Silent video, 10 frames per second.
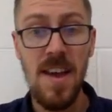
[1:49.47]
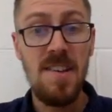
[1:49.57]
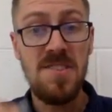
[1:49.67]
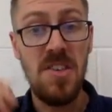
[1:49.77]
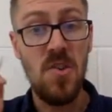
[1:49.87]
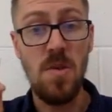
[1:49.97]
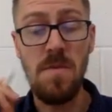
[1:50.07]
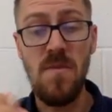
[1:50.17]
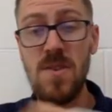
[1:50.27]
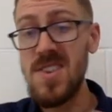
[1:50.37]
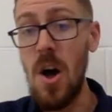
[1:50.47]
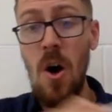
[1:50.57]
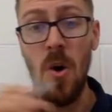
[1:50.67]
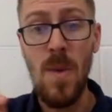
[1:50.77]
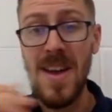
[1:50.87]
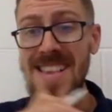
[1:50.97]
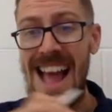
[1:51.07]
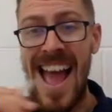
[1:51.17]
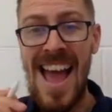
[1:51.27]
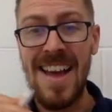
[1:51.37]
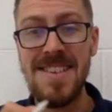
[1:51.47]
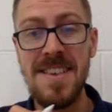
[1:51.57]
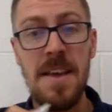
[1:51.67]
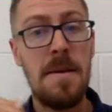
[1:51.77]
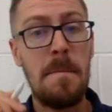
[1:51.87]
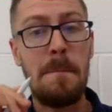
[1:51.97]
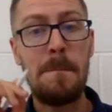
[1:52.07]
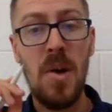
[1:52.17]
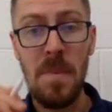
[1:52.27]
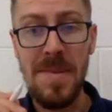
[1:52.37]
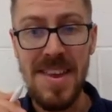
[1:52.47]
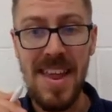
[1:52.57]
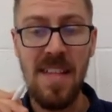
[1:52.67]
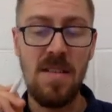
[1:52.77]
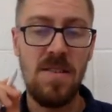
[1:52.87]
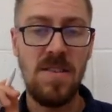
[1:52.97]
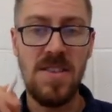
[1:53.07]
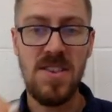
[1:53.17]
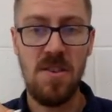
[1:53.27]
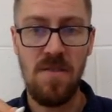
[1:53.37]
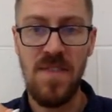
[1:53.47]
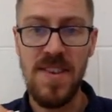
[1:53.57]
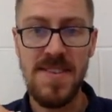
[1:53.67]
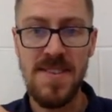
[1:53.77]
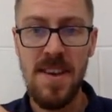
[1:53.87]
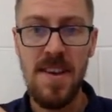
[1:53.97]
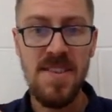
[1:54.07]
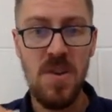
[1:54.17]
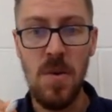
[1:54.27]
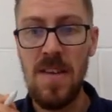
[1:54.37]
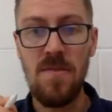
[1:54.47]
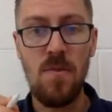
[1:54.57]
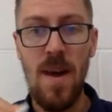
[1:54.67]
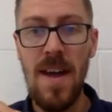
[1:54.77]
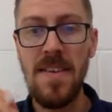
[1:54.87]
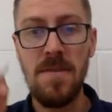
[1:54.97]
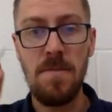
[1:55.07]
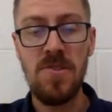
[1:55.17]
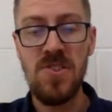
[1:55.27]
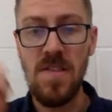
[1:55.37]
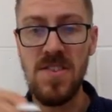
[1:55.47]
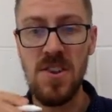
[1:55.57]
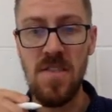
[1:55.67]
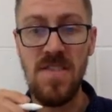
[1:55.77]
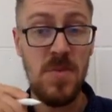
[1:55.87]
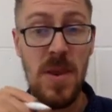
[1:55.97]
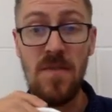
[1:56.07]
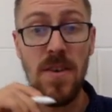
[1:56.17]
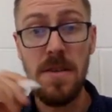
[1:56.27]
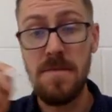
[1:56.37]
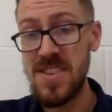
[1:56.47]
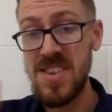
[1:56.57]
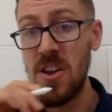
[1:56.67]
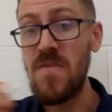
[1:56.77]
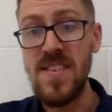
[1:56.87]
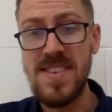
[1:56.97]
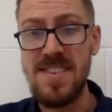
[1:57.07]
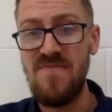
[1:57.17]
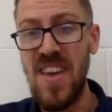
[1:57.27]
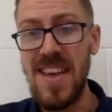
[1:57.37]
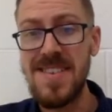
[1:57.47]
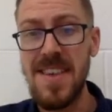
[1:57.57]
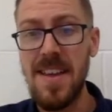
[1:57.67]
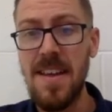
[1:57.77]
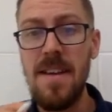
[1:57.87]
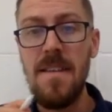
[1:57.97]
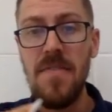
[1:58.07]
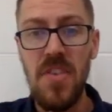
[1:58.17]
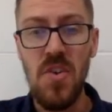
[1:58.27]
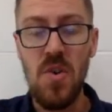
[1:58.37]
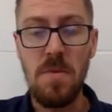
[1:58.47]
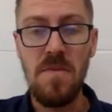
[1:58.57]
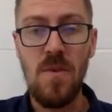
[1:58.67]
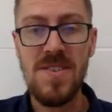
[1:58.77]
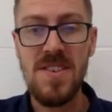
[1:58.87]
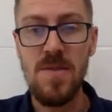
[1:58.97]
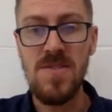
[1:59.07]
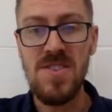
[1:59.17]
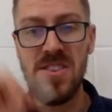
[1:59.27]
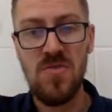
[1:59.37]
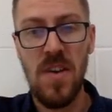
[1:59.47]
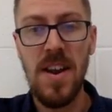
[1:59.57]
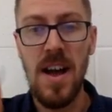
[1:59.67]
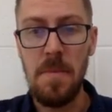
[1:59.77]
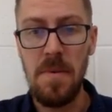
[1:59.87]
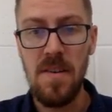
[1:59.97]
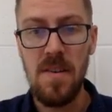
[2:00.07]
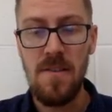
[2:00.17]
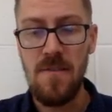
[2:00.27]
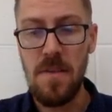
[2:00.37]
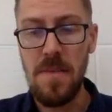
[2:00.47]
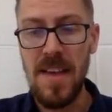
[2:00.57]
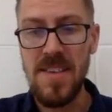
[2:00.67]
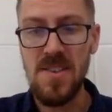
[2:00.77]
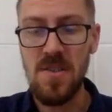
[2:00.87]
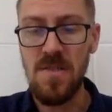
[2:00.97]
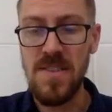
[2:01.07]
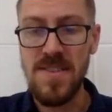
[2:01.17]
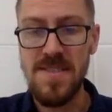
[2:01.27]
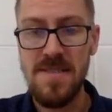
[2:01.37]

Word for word: So the normal force always acts perpendicular to the surface. So whatever way you're pushing on the surface, whatever way the surface is facing, the normal force goes straight up from that surface.